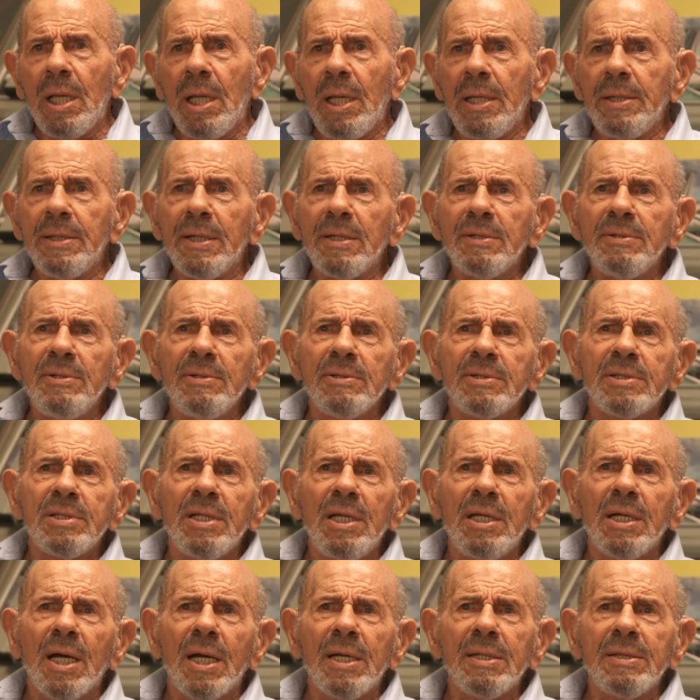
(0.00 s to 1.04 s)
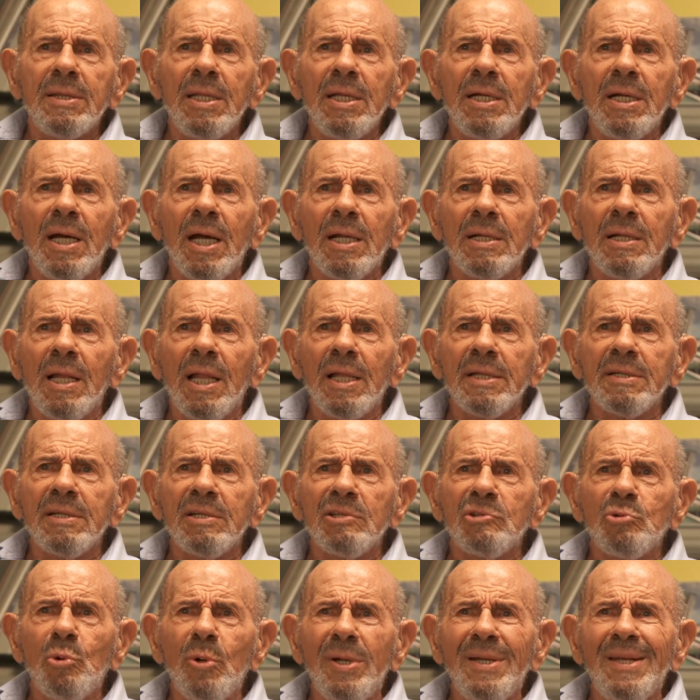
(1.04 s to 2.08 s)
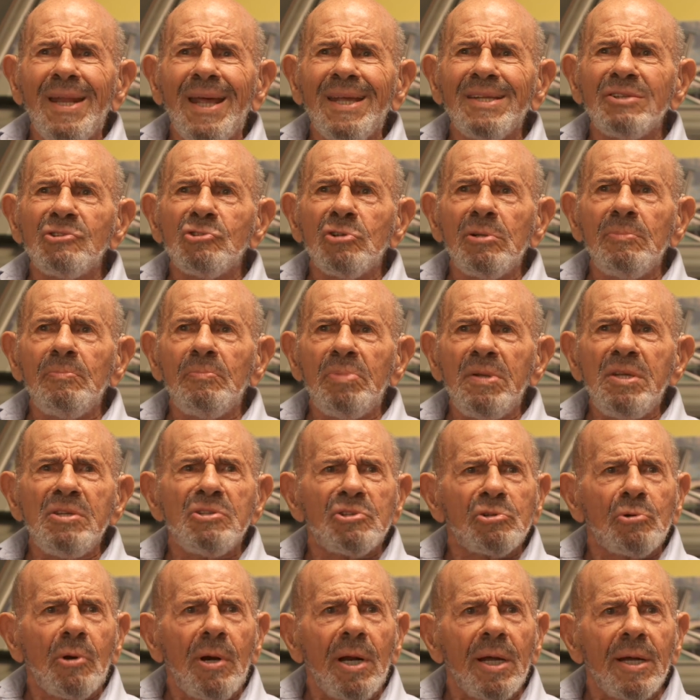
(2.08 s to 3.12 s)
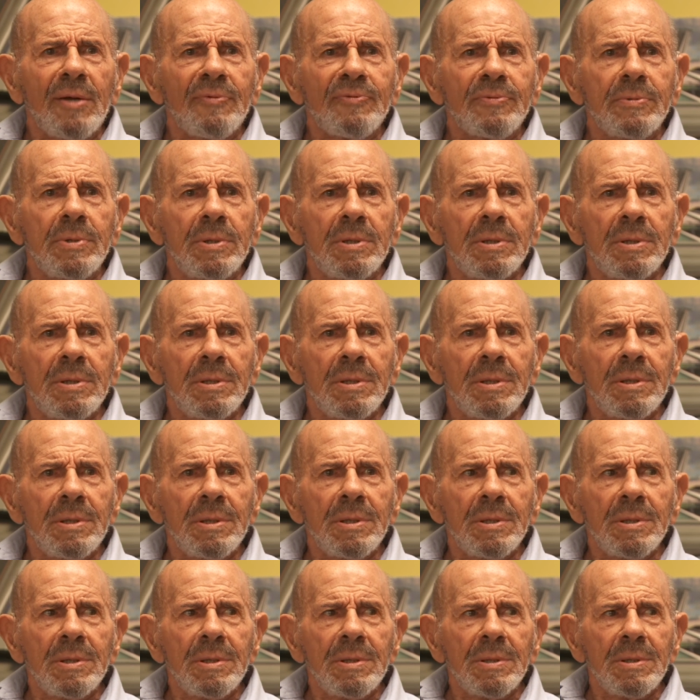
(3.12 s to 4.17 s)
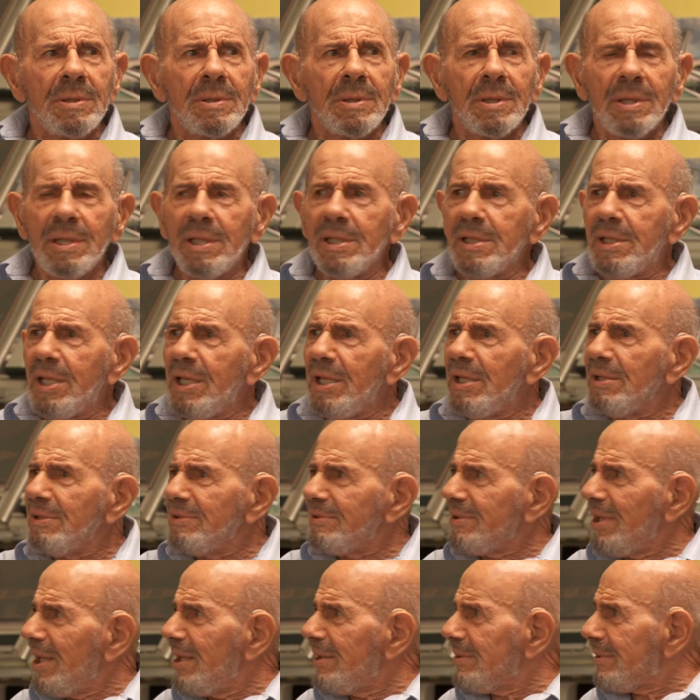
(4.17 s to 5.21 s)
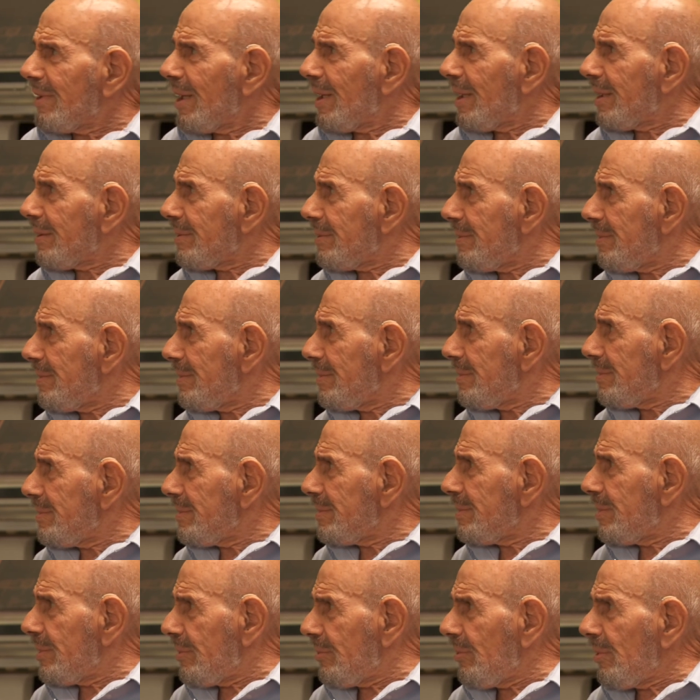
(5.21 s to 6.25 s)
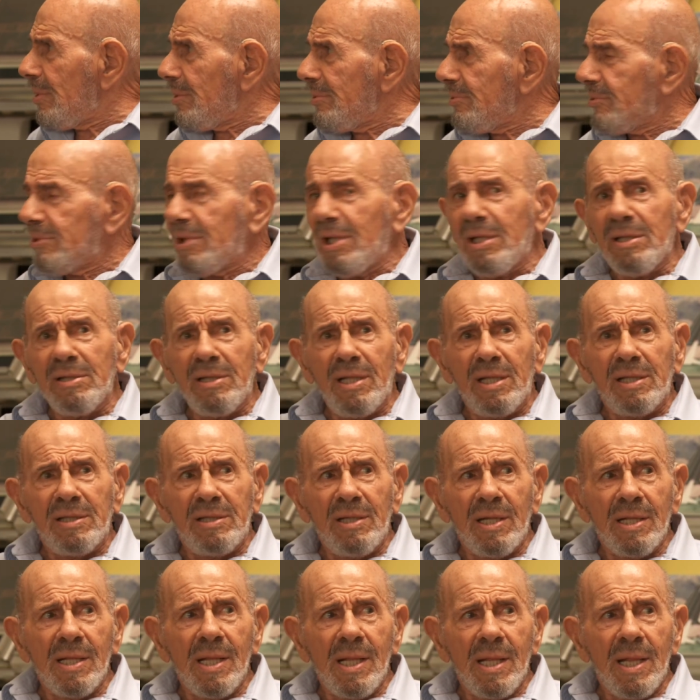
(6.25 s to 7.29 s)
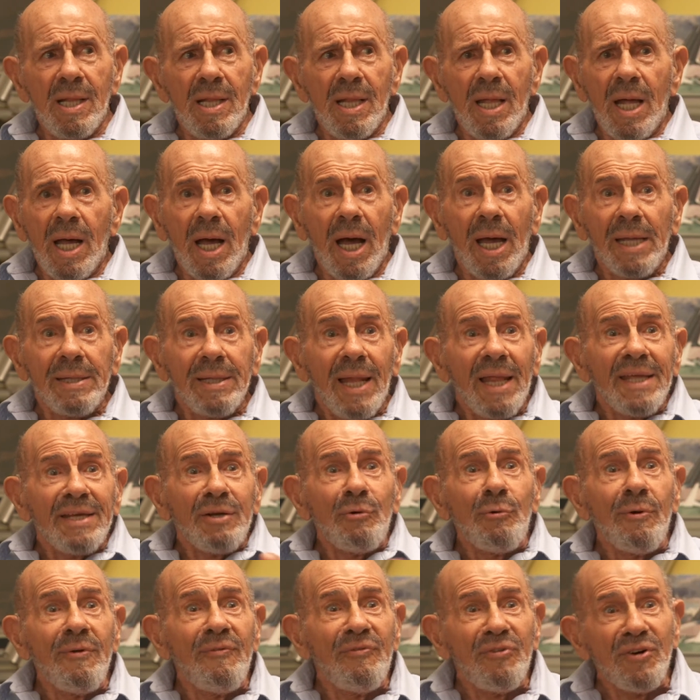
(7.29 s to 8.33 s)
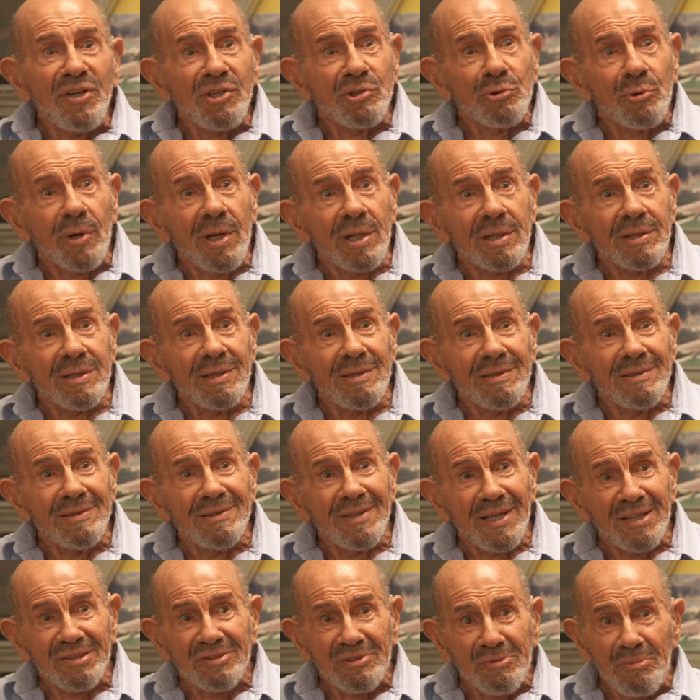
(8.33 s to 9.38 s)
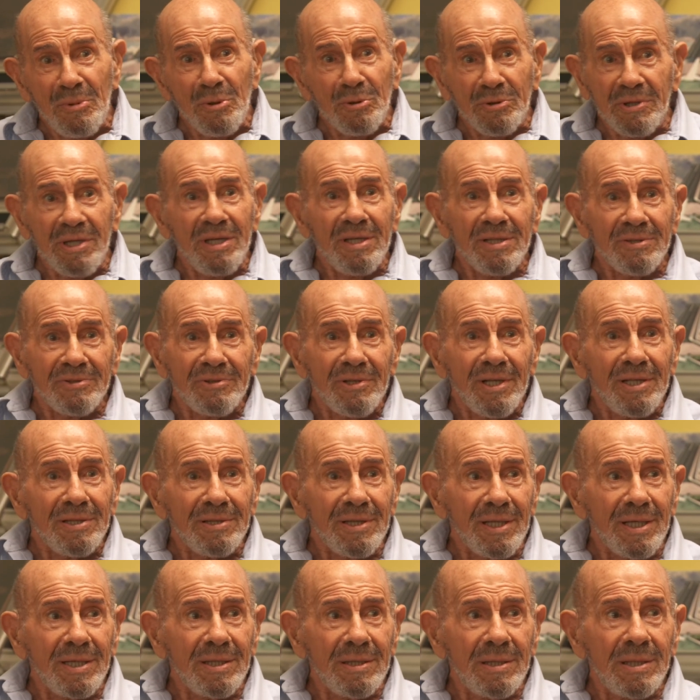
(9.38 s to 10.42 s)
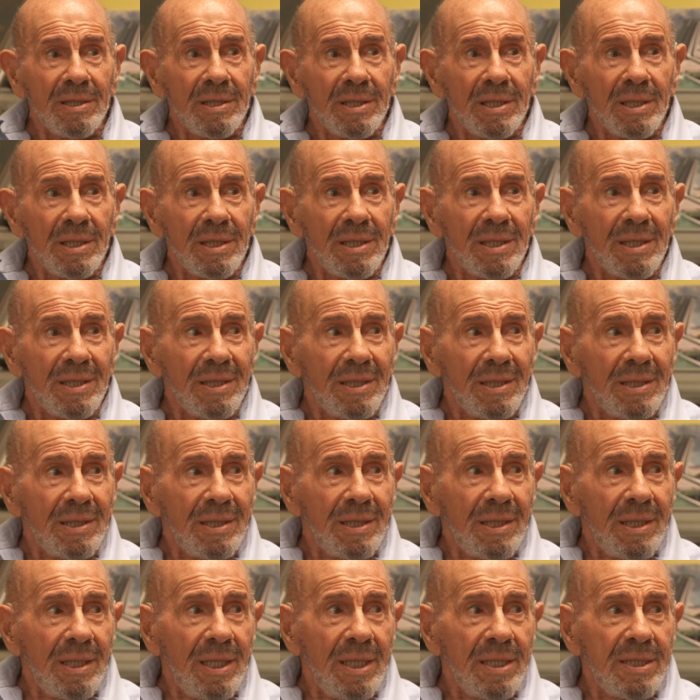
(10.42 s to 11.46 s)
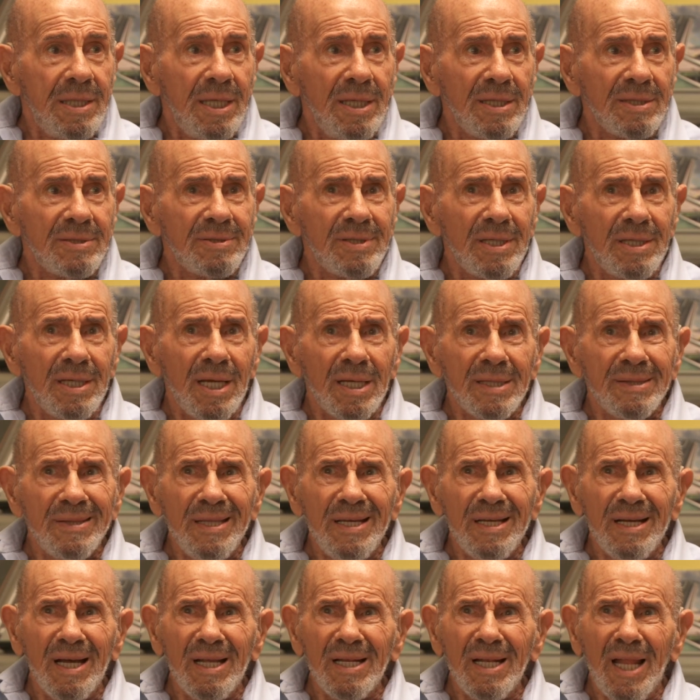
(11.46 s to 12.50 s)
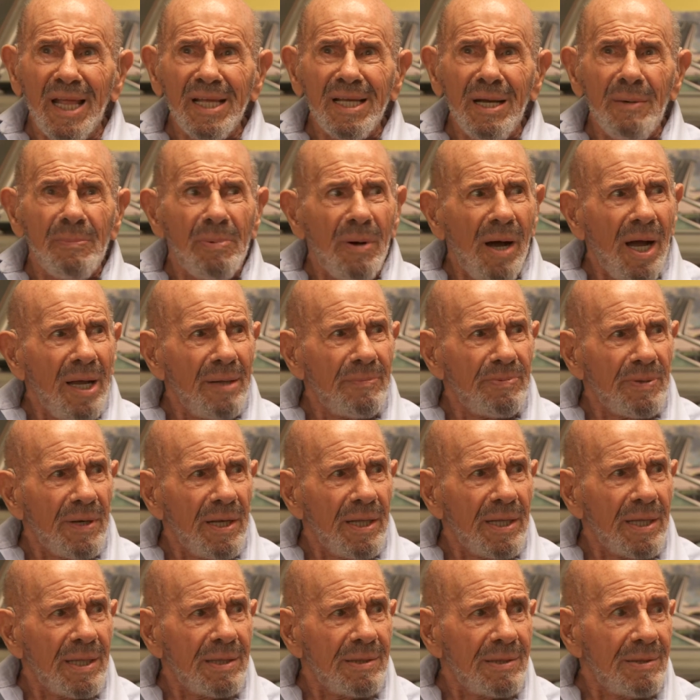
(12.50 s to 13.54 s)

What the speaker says: He doesn't say, I think I'd like a twin-engine Beechcraft. He can't say that. Do you understand that? I'd like a refrigerator. Eskimo can't say that. He can't say, I think I'd like a biplane.